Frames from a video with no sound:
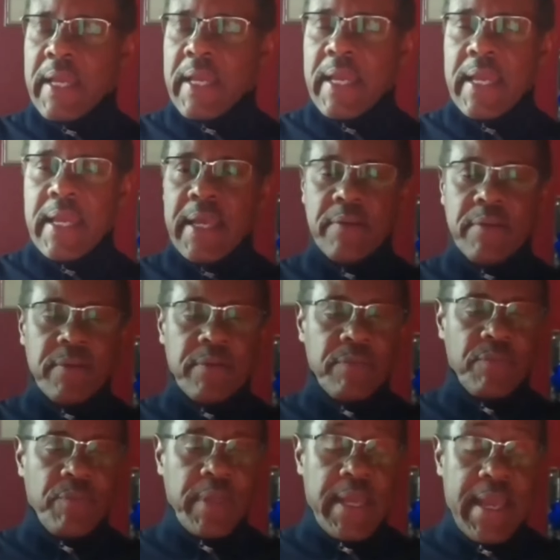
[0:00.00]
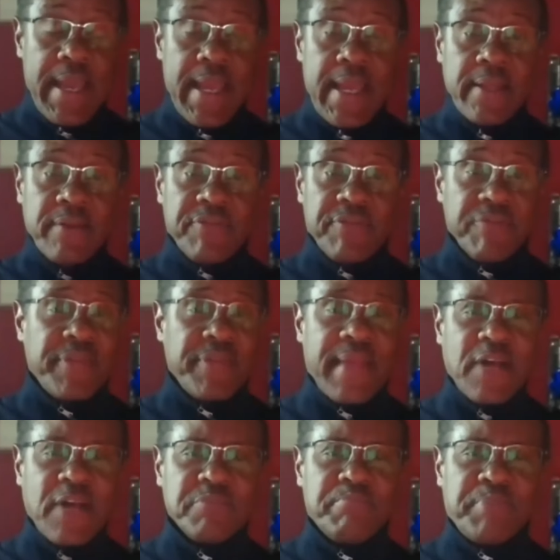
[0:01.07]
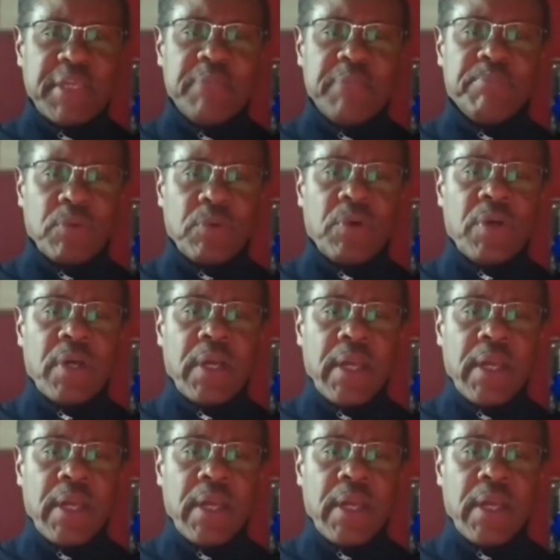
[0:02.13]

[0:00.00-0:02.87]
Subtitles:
and we had 3,000 people,